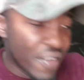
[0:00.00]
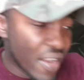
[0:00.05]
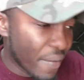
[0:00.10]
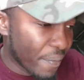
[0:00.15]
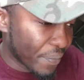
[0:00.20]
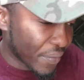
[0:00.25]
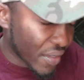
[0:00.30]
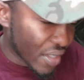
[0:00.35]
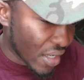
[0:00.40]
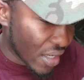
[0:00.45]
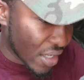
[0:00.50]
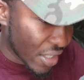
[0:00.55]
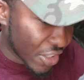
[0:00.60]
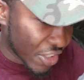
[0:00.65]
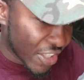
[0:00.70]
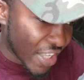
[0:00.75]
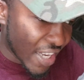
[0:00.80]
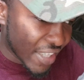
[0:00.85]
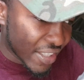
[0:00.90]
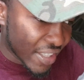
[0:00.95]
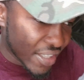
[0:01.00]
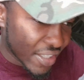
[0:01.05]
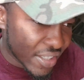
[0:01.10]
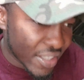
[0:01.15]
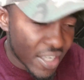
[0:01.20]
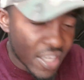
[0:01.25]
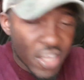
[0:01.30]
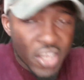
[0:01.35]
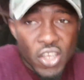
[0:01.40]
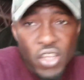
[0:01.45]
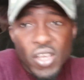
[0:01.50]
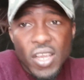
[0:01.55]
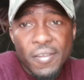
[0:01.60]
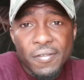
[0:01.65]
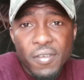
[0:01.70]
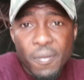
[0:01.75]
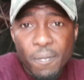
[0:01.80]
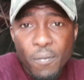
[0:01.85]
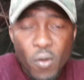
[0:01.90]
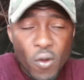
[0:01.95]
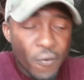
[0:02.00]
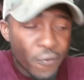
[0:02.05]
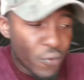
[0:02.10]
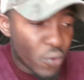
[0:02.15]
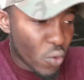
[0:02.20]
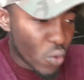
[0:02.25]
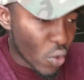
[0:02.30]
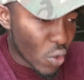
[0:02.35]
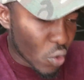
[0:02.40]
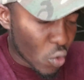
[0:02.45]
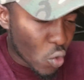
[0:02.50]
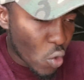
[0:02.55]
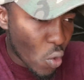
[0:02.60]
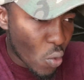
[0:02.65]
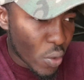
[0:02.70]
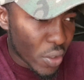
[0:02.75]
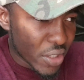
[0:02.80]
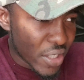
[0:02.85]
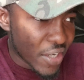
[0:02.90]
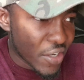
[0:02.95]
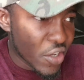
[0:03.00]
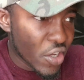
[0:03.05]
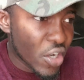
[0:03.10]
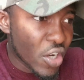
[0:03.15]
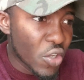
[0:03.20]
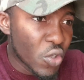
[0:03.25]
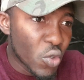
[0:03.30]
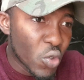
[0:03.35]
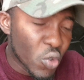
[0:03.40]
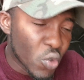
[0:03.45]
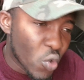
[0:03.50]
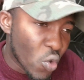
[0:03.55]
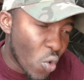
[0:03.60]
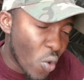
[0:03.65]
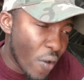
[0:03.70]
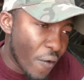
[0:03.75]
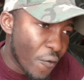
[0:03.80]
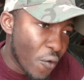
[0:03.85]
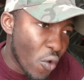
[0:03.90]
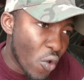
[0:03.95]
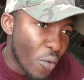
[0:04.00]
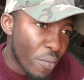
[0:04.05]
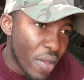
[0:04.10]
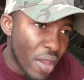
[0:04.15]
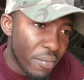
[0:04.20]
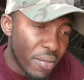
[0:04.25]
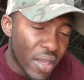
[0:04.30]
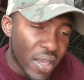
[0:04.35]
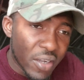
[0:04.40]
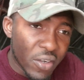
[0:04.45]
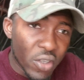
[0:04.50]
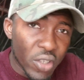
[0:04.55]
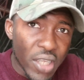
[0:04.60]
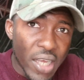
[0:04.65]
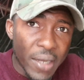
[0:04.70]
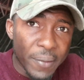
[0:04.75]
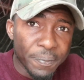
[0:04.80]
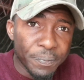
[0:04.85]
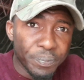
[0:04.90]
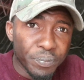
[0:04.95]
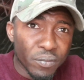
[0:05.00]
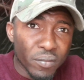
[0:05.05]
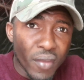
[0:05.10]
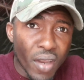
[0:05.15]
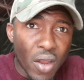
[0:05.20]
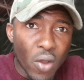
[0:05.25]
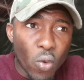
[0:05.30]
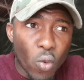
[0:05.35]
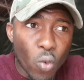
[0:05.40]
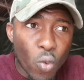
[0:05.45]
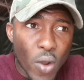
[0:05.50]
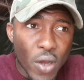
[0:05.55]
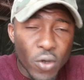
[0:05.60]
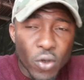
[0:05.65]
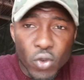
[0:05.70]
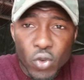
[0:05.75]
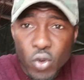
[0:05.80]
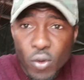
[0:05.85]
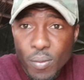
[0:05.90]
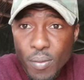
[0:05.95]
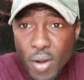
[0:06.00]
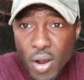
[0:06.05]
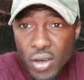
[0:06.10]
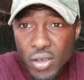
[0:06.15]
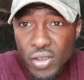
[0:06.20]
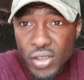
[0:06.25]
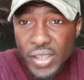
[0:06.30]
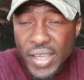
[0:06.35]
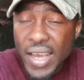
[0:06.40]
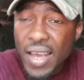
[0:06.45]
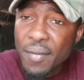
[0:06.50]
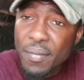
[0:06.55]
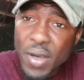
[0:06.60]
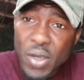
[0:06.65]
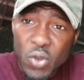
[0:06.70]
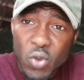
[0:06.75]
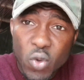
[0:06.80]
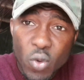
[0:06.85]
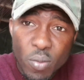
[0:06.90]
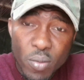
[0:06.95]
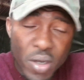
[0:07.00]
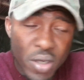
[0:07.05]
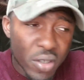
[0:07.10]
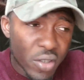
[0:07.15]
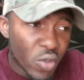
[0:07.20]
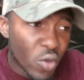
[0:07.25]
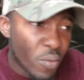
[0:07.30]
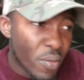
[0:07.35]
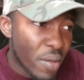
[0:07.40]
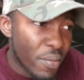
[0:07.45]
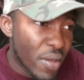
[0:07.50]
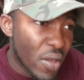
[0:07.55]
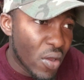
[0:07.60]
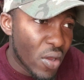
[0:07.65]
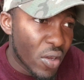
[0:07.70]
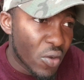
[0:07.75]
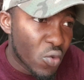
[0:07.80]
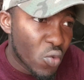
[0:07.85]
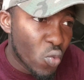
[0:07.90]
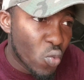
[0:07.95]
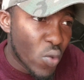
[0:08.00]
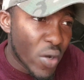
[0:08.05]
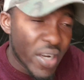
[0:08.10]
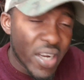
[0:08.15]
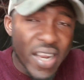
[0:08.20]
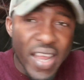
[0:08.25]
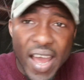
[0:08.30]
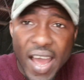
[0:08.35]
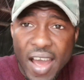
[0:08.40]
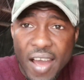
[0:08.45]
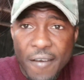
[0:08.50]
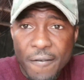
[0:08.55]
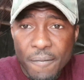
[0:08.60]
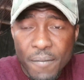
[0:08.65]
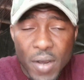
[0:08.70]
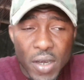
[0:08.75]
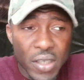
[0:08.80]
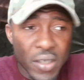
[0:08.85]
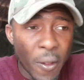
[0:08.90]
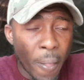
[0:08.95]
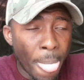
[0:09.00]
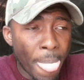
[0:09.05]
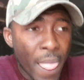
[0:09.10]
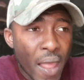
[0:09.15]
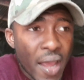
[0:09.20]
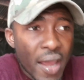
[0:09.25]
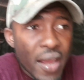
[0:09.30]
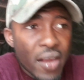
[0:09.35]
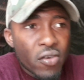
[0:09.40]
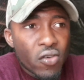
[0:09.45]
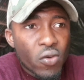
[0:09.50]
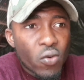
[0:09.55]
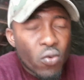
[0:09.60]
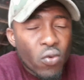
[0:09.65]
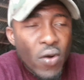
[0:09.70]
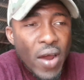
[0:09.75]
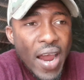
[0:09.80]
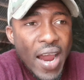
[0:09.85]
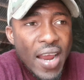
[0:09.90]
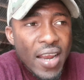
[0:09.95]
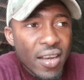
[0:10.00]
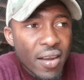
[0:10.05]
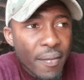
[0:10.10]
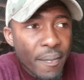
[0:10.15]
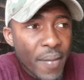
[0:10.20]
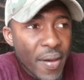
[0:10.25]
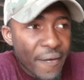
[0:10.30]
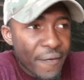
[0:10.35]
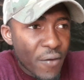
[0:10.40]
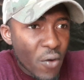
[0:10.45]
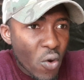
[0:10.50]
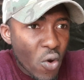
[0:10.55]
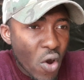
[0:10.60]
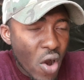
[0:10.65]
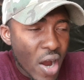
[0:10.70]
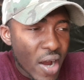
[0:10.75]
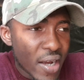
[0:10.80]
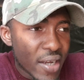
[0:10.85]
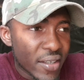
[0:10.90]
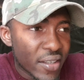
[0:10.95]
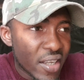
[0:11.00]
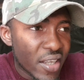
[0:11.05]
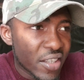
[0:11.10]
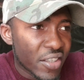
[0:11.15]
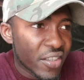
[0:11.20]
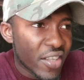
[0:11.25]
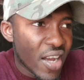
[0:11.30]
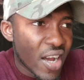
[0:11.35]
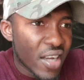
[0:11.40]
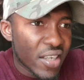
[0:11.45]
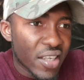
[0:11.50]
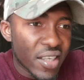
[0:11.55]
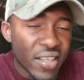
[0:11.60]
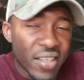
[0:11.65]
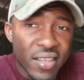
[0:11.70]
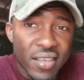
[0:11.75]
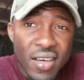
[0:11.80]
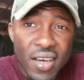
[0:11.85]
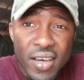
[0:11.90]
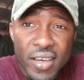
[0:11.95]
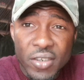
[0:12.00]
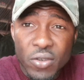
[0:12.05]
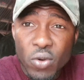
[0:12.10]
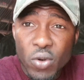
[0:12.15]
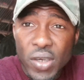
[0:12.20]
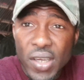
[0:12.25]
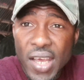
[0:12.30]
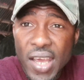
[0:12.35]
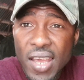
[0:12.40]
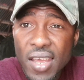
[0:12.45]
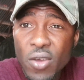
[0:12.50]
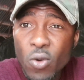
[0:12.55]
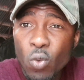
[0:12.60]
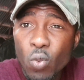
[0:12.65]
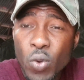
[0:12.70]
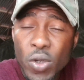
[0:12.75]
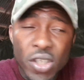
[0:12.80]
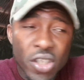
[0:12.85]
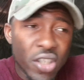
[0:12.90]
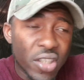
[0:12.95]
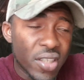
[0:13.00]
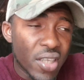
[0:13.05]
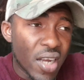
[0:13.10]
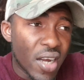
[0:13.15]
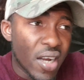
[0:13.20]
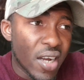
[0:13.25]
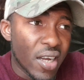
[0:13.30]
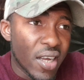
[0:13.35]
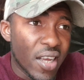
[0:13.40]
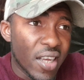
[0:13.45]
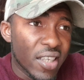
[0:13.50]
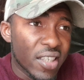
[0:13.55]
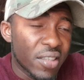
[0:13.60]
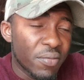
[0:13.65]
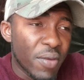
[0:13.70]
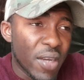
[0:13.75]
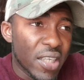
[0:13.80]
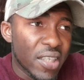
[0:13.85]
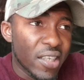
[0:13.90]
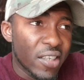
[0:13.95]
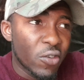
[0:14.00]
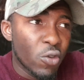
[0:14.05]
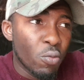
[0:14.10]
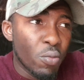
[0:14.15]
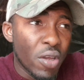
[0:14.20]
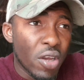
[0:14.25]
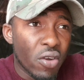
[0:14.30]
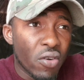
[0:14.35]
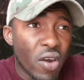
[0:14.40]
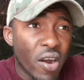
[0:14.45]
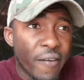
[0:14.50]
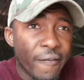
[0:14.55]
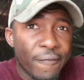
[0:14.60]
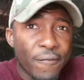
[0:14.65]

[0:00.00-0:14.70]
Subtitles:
them starters, you have to move to growers, and you're gonna use grower for maybe another 1 or 2 months. Yeah, about 2 months or maybe 1.5 months. And right before they start to lay, which is expected to be around